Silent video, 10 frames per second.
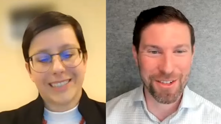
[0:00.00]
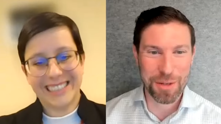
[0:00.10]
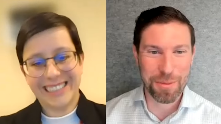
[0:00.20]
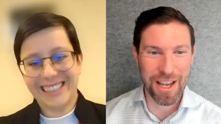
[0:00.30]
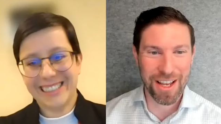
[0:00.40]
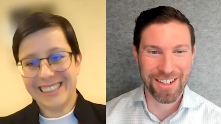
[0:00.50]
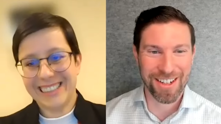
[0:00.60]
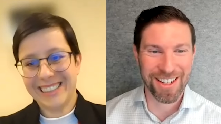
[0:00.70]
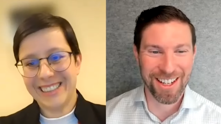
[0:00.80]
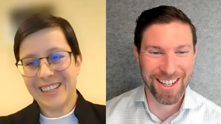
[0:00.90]
Speaker 1: at GBN,
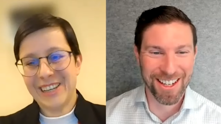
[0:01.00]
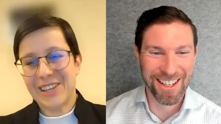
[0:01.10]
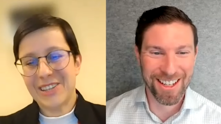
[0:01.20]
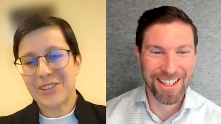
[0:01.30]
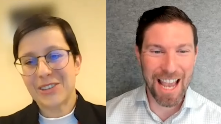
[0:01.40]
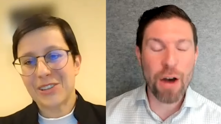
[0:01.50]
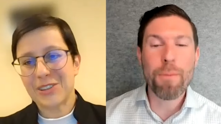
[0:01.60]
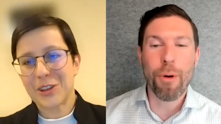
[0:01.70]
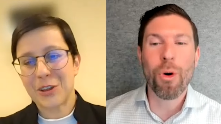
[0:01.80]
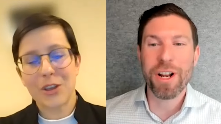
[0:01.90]
or like.
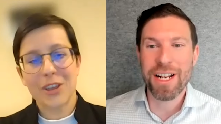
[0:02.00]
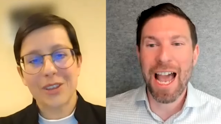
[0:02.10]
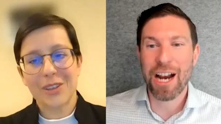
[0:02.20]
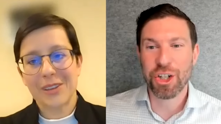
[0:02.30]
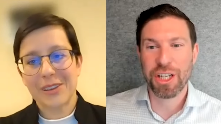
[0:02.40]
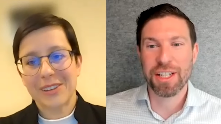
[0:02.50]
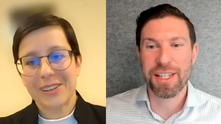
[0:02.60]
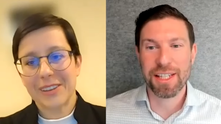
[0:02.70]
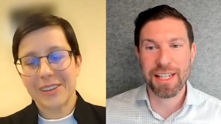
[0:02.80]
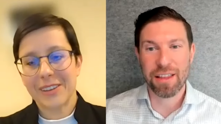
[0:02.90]
How important actually
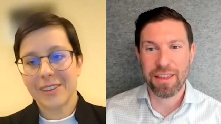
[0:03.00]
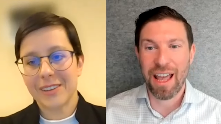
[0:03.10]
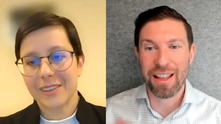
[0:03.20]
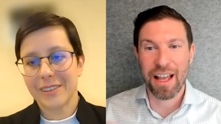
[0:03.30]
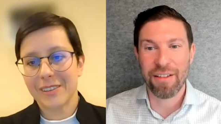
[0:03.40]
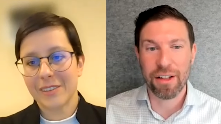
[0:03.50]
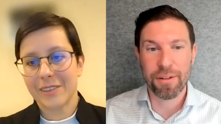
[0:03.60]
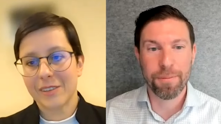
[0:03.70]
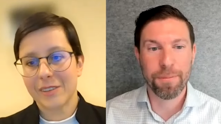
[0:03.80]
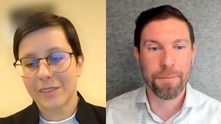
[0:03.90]
is this at that
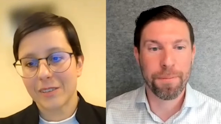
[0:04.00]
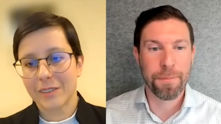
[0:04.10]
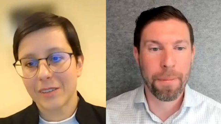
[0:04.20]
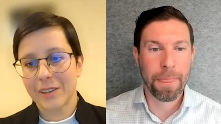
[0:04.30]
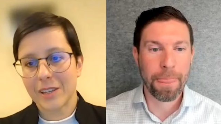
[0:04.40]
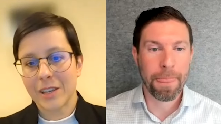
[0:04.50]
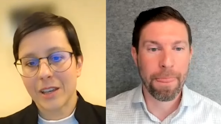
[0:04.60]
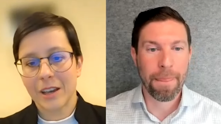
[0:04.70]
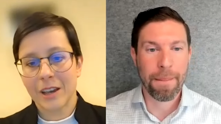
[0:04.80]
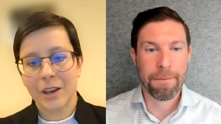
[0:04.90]
level?
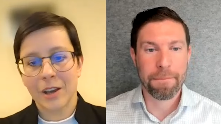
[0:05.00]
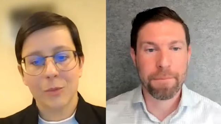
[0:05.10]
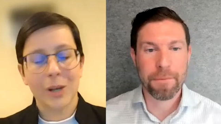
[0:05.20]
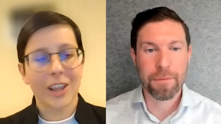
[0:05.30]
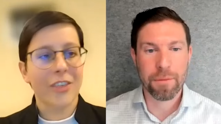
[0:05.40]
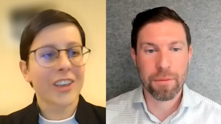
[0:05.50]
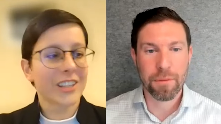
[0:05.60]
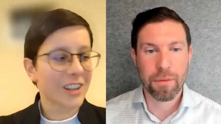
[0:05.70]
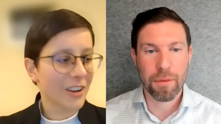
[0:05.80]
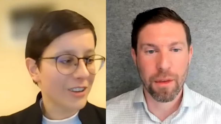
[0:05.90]
Speaker 2: I
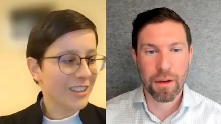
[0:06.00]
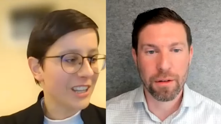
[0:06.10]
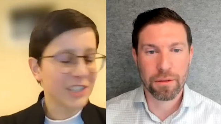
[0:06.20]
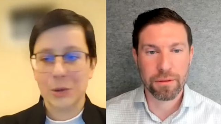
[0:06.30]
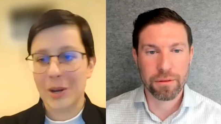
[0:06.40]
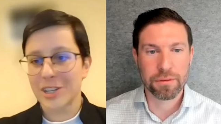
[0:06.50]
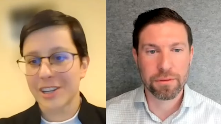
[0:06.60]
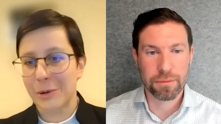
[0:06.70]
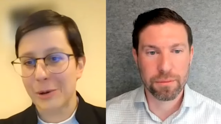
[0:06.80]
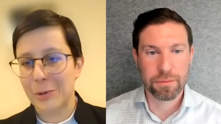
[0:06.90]
think it's a
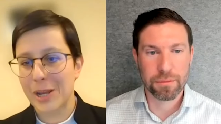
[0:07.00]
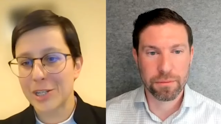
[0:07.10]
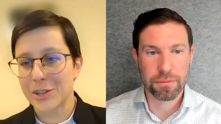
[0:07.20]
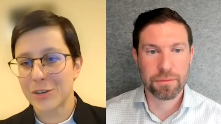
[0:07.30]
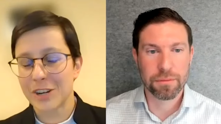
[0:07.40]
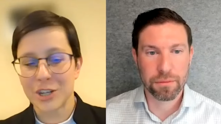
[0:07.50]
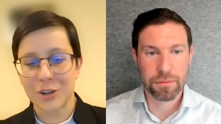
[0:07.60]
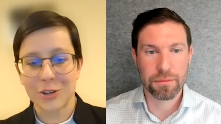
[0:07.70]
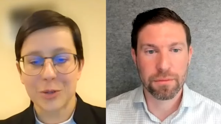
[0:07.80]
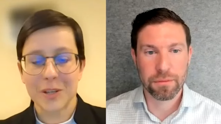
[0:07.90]
question to
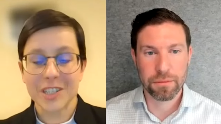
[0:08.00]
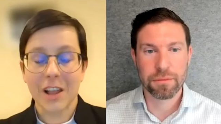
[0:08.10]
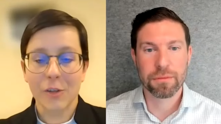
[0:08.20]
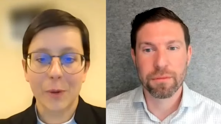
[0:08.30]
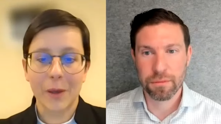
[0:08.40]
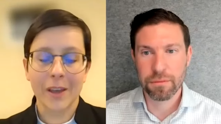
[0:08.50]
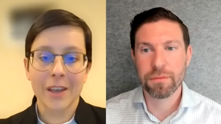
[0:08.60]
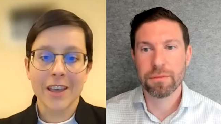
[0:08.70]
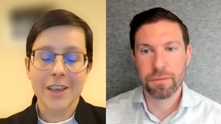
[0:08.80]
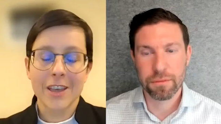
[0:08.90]
Rishi, not to myself. But
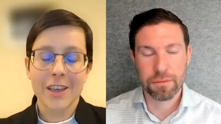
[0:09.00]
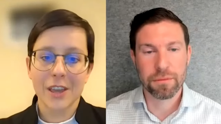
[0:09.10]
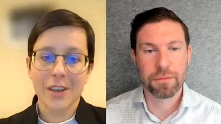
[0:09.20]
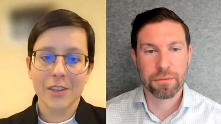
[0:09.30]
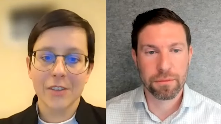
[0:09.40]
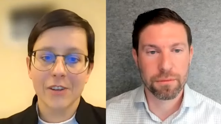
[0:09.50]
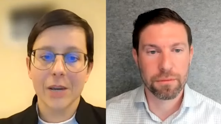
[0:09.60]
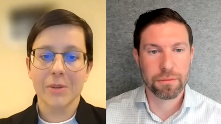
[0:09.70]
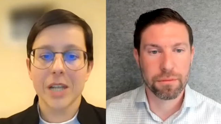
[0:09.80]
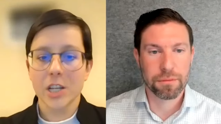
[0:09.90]
the
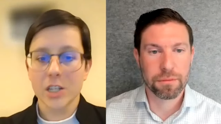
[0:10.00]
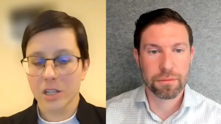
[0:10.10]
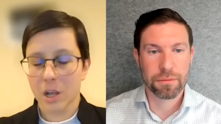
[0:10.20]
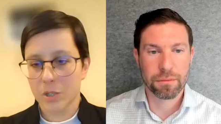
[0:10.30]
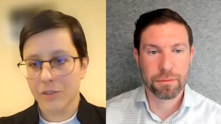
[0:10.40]
recommendation that I was